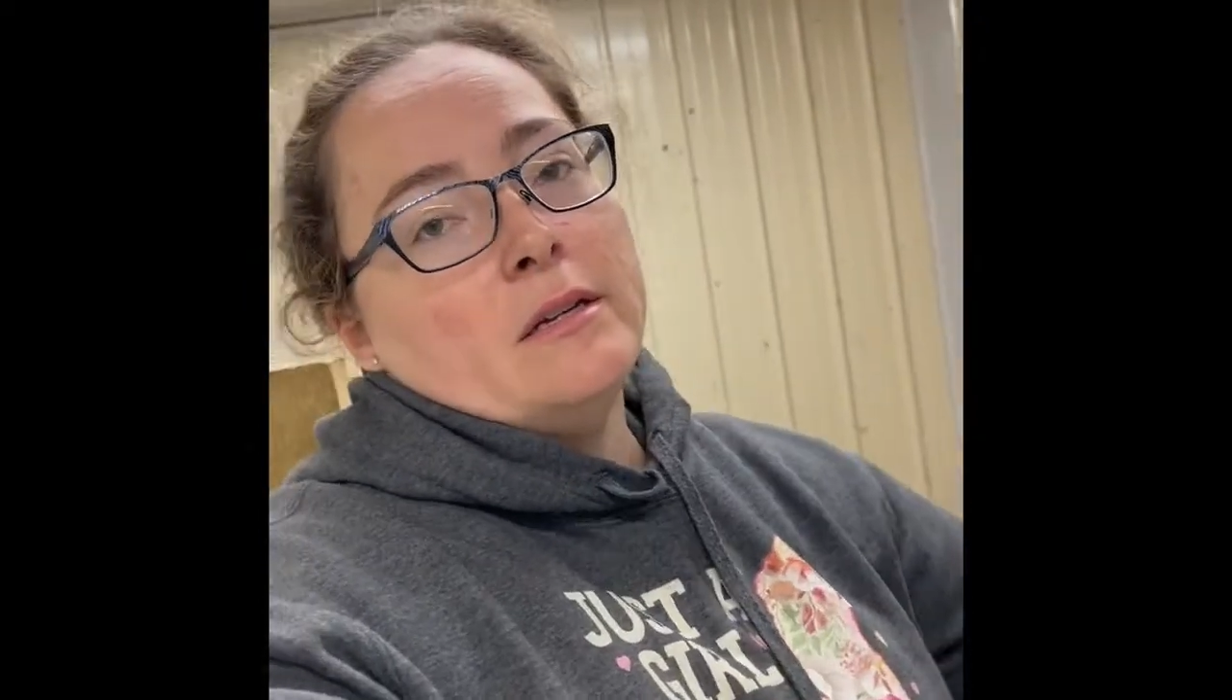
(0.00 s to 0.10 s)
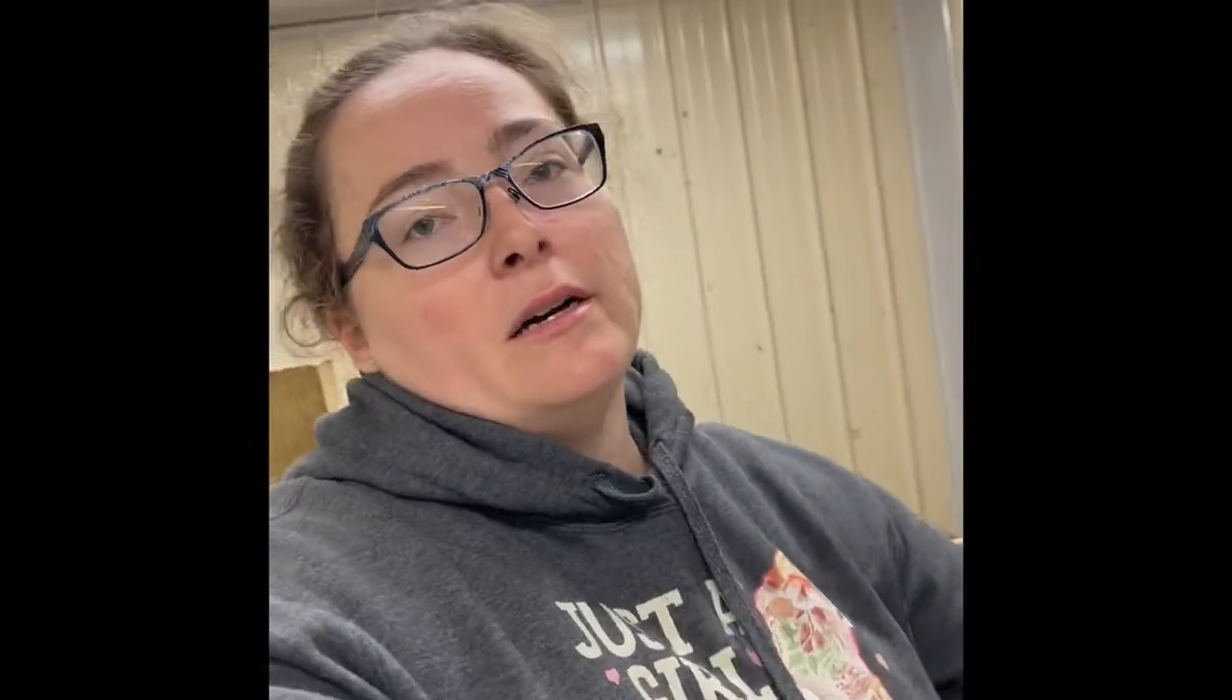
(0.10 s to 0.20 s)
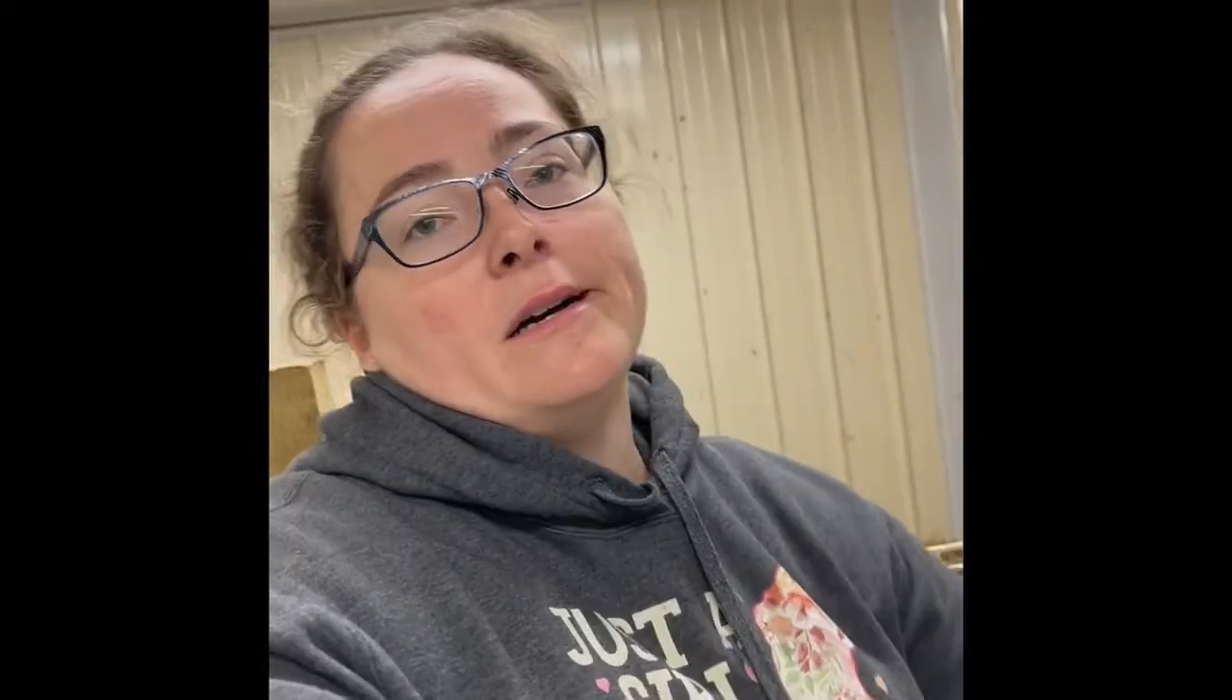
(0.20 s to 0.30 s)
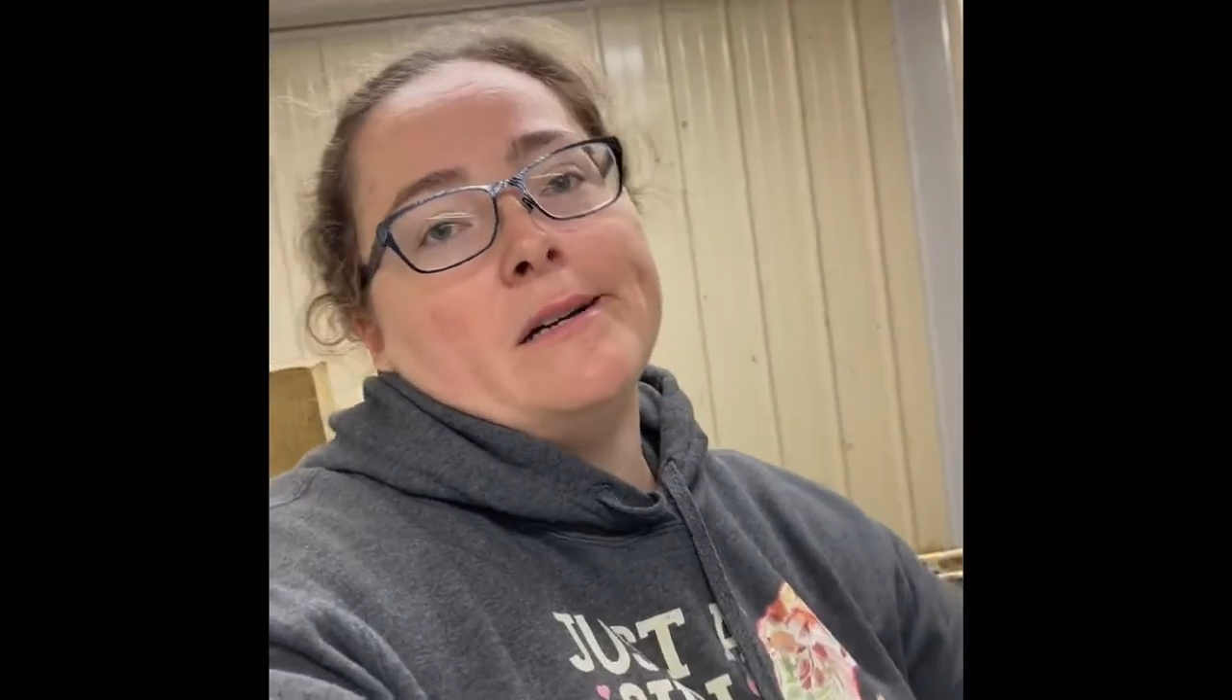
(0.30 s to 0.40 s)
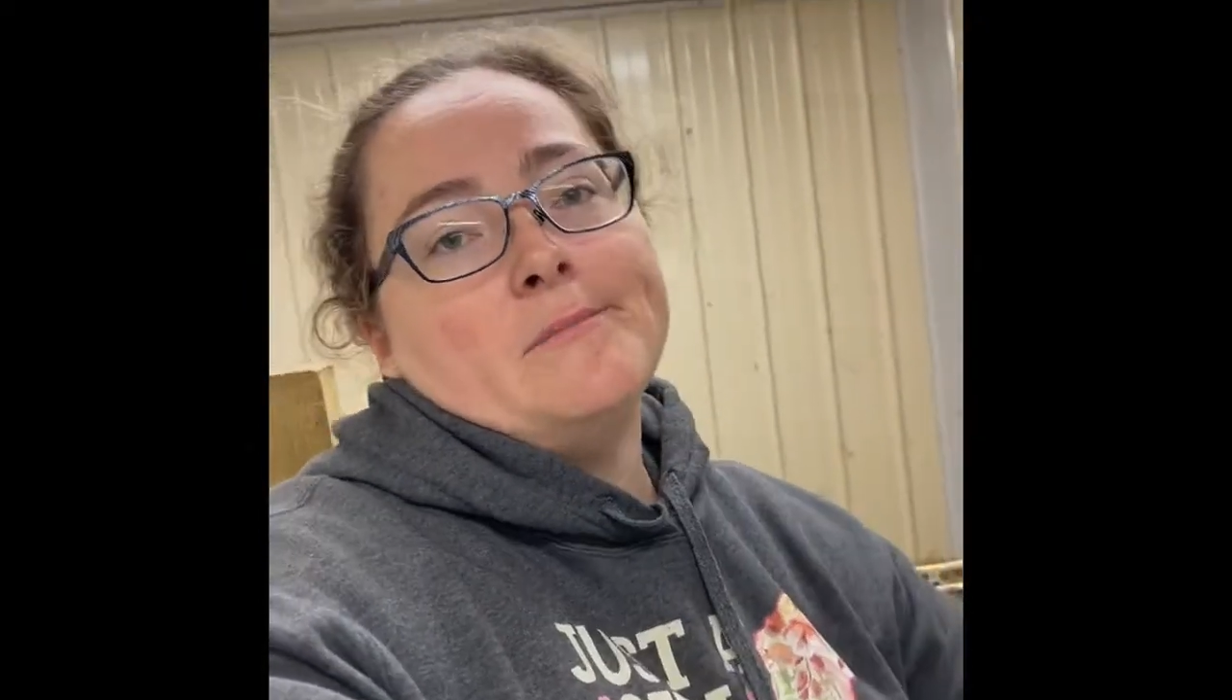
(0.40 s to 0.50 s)

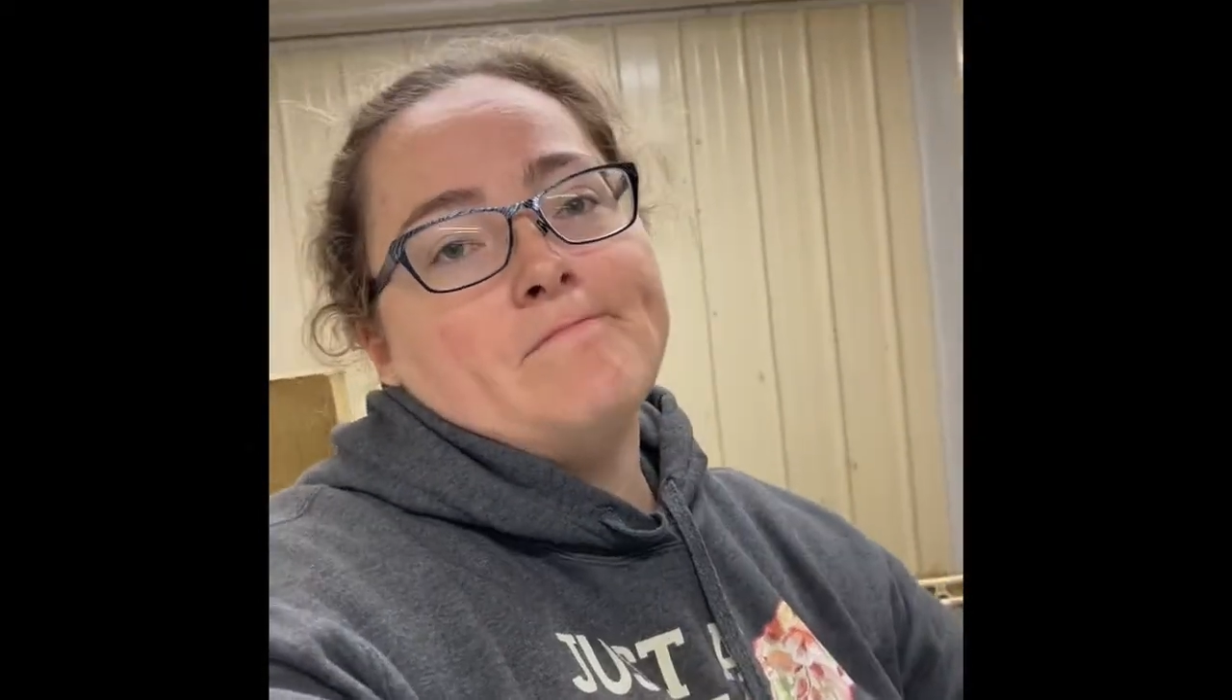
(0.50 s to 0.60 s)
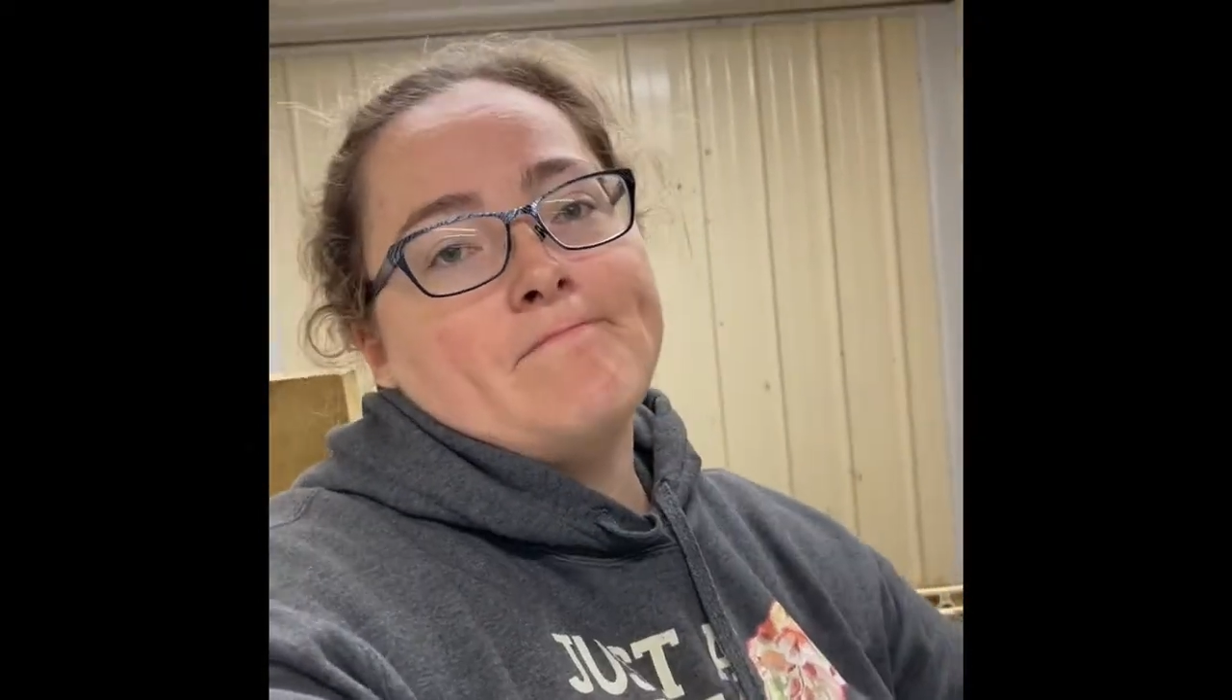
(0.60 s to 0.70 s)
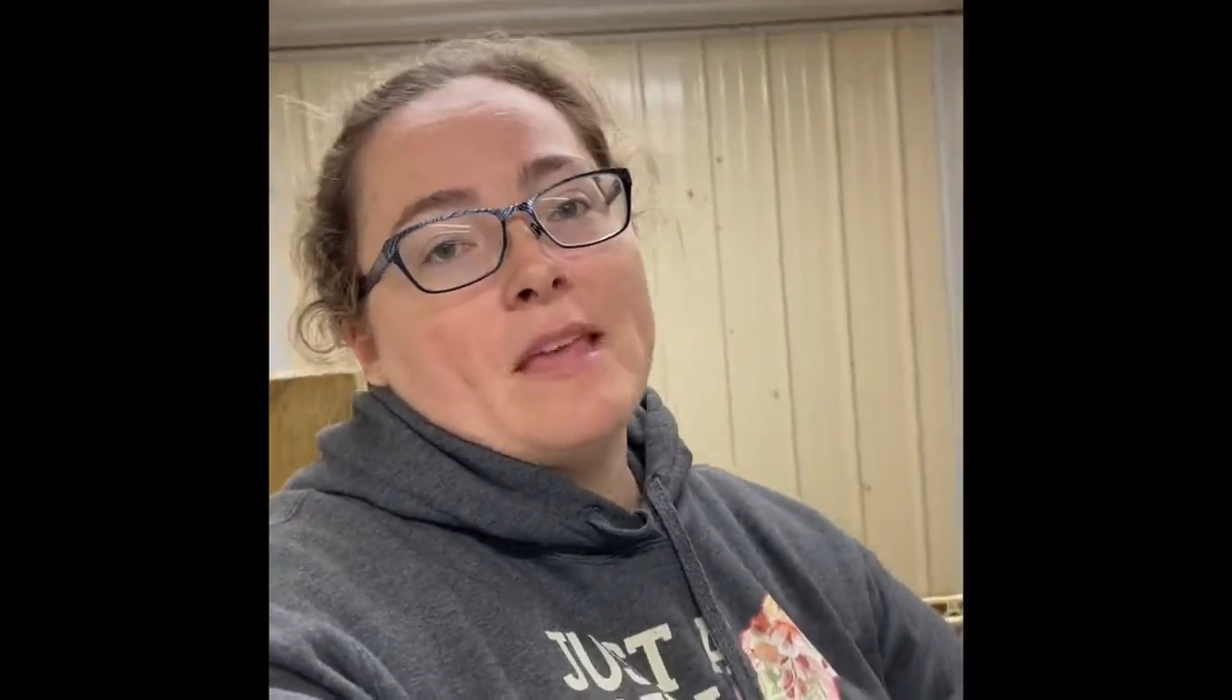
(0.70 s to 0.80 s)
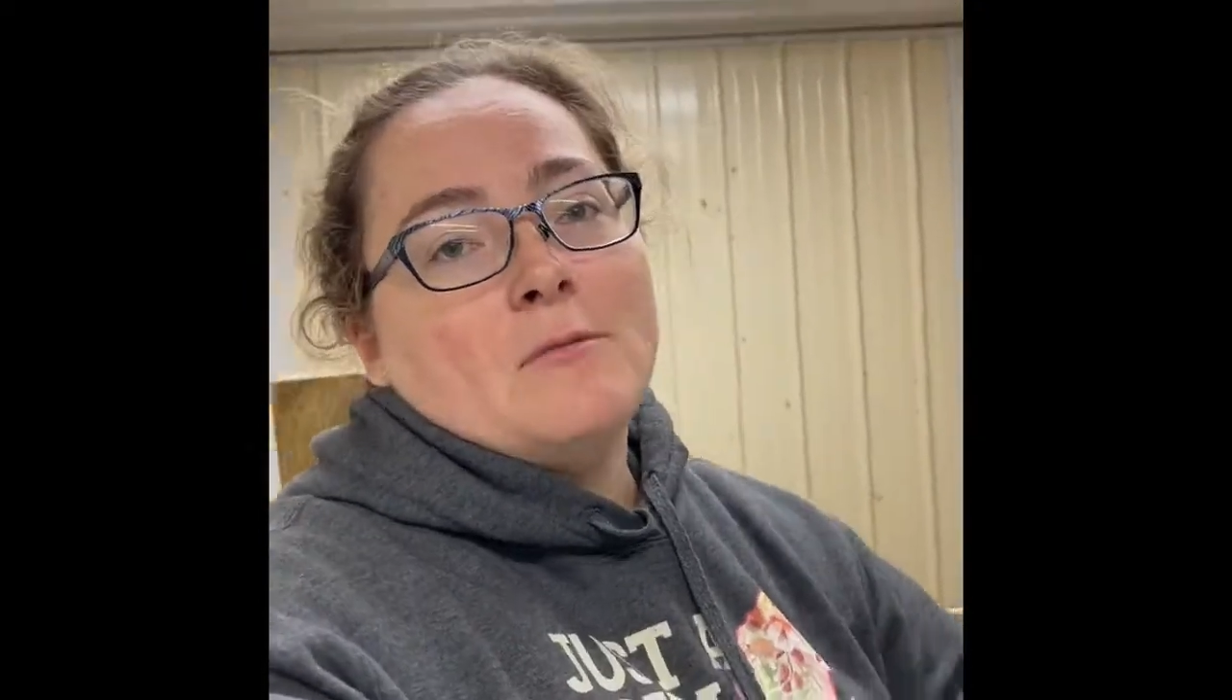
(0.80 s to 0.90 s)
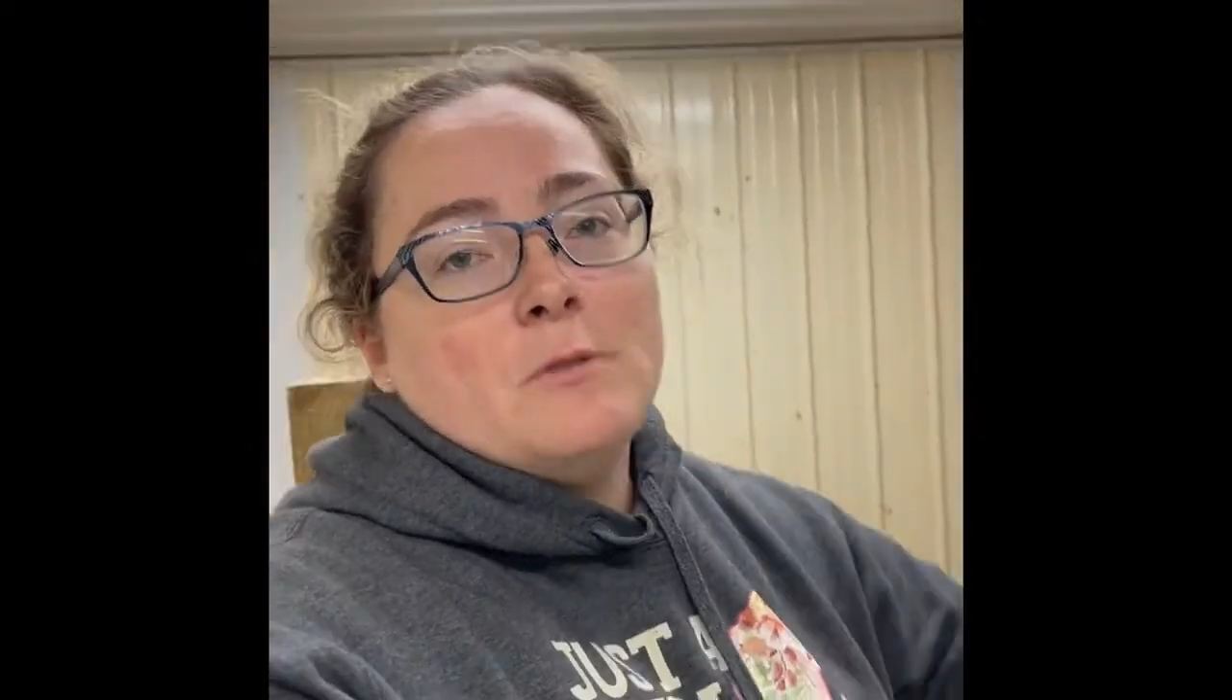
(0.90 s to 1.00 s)
and